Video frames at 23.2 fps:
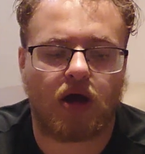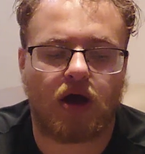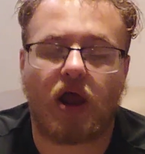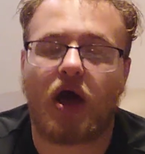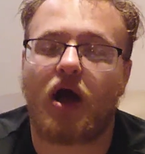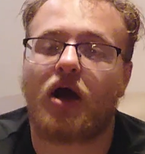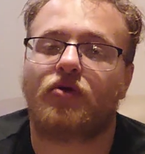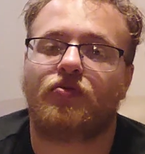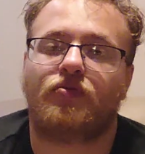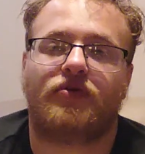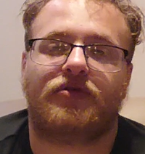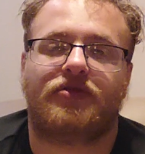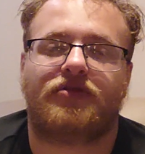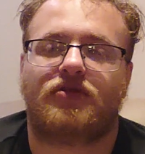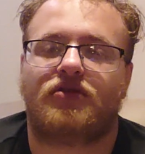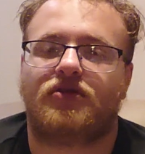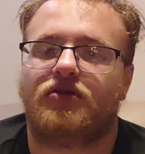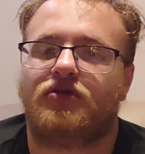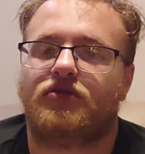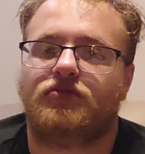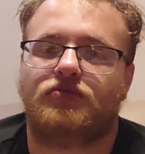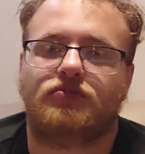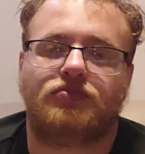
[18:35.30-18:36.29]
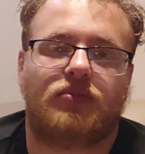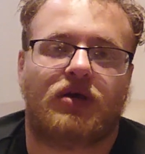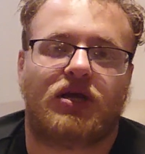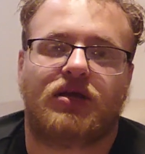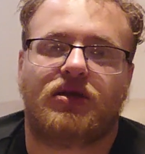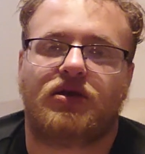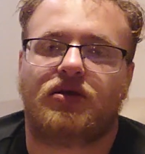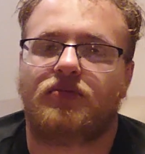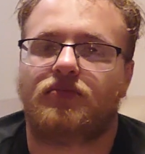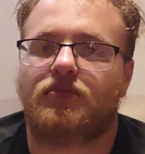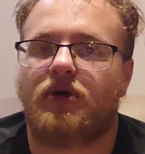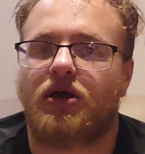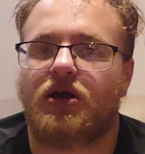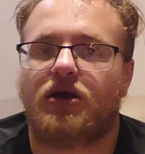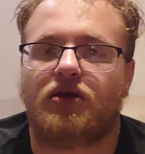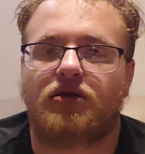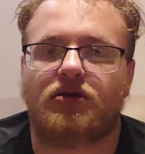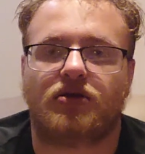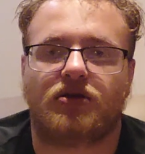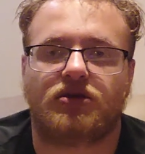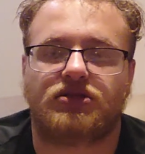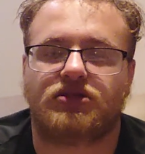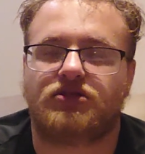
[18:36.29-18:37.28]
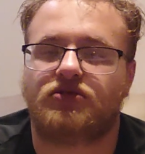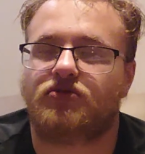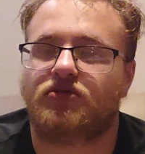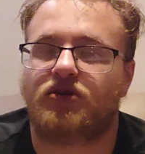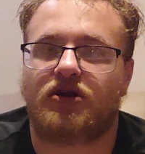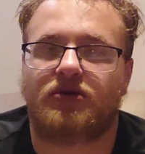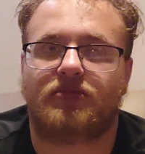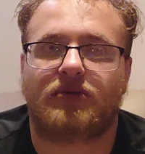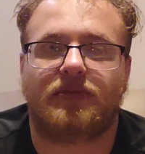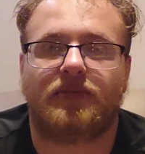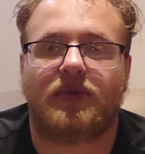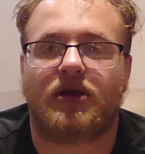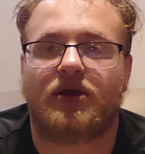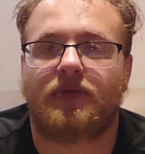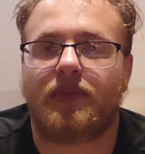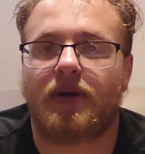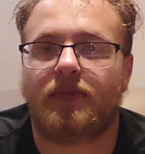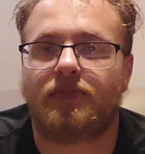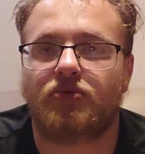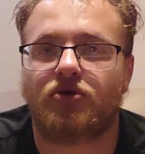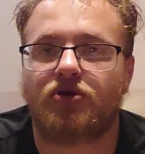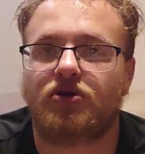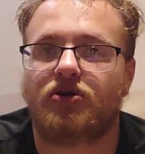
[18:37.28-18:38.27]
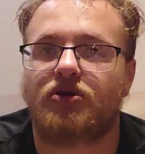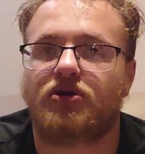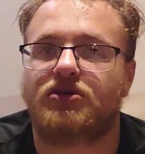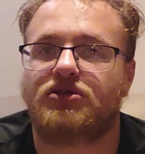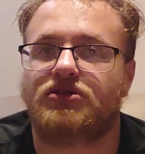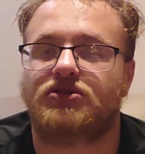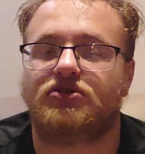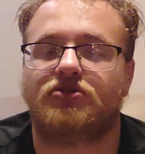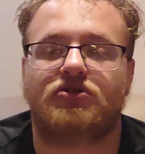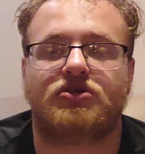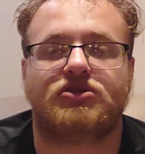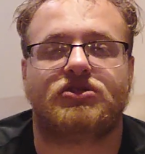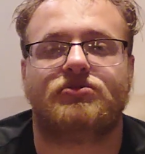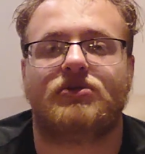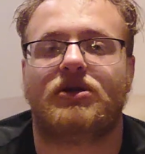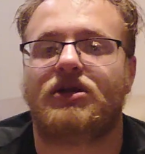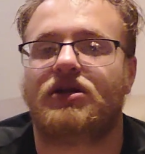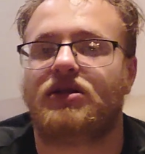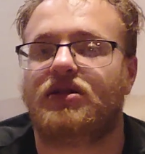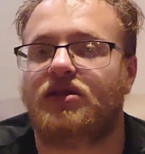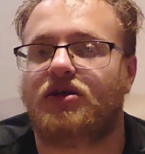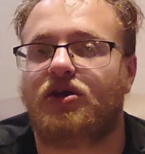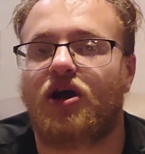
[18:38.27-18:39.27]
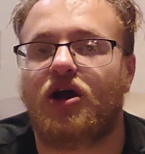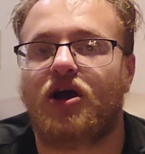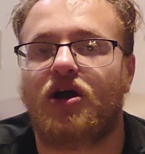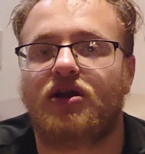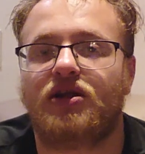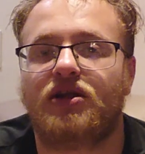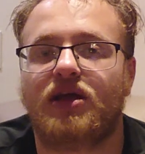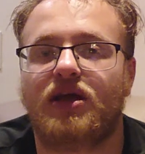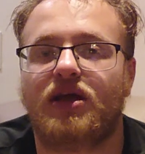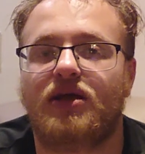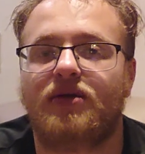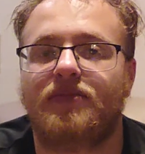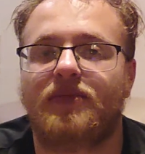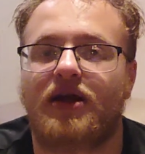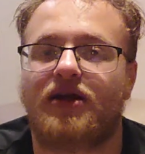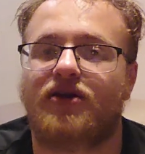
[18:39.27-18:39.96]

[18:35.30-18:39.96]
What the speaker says: Along with still got to be making my book, still explaining the card game.